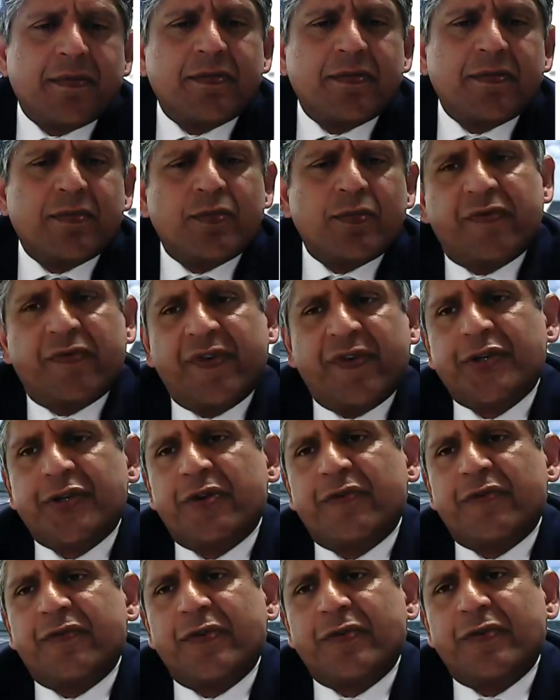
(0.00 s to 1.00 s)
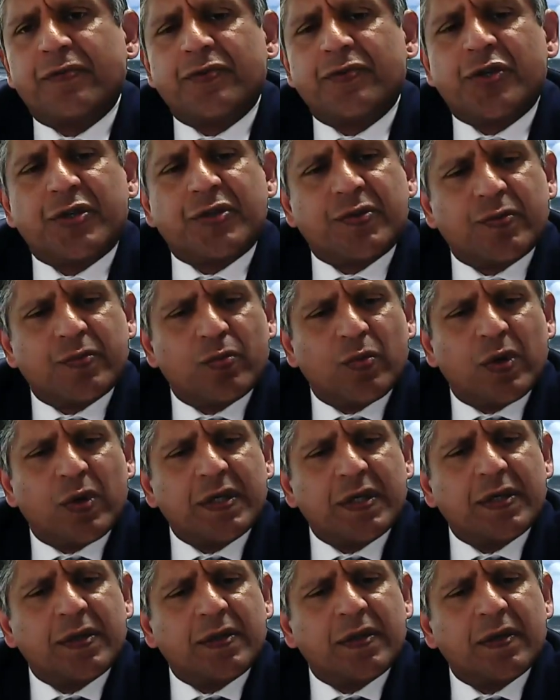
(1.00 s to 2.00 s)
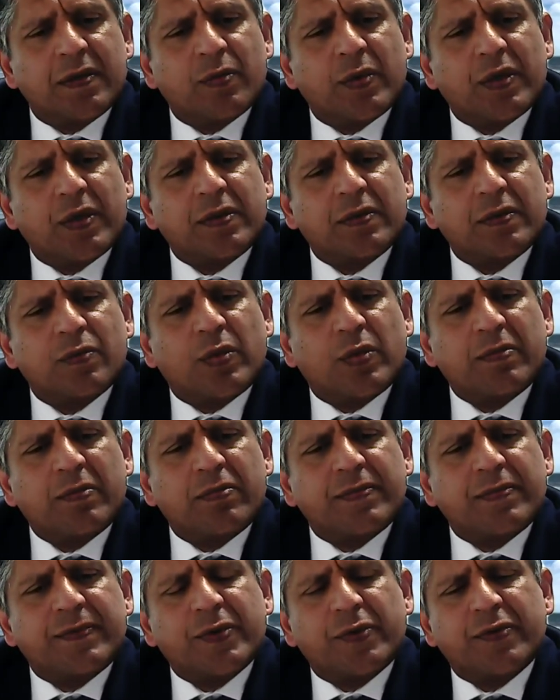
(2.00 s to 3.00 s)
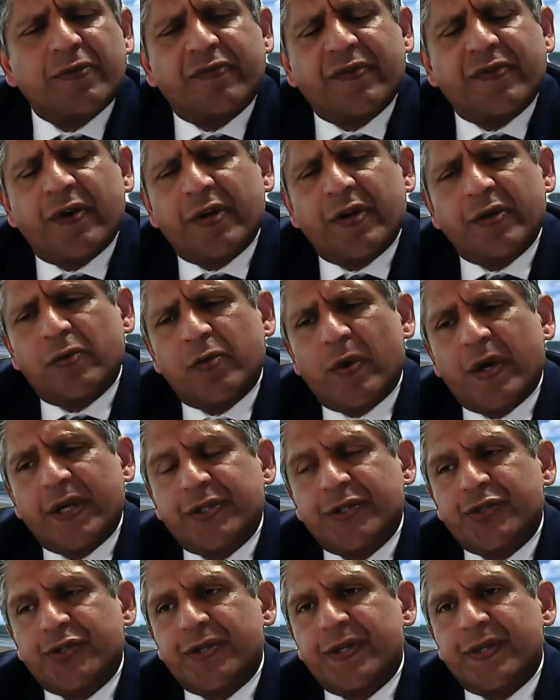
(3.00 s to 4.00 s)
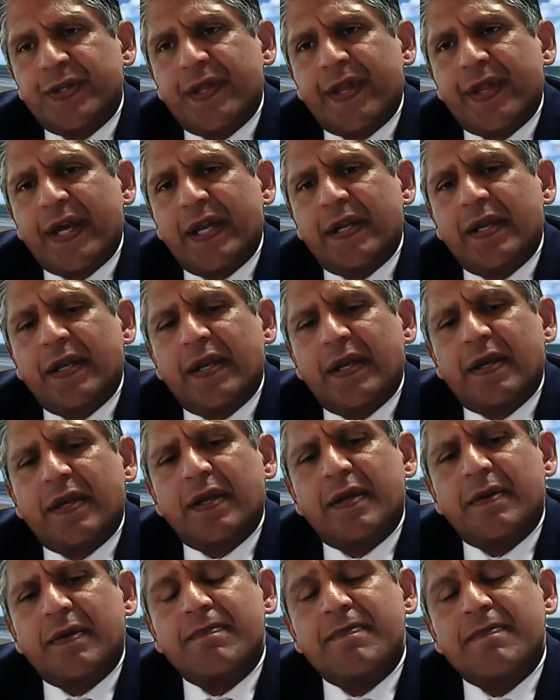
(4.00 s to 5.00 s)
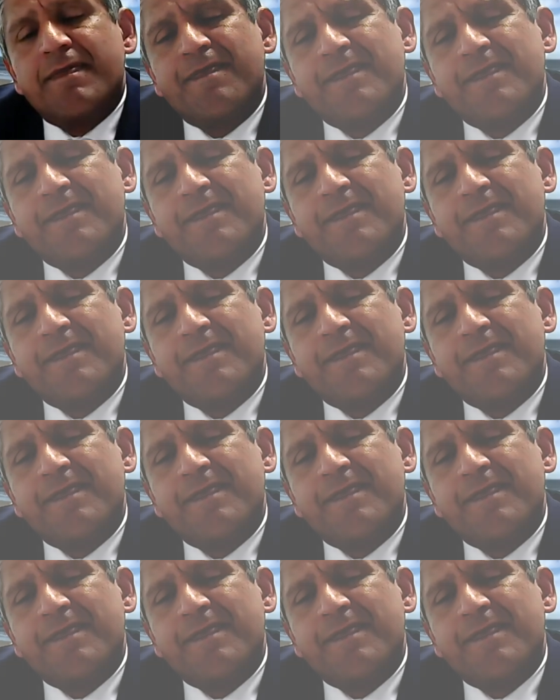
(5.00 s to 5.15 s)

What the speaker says: We'll finish off on just one sort of final question then.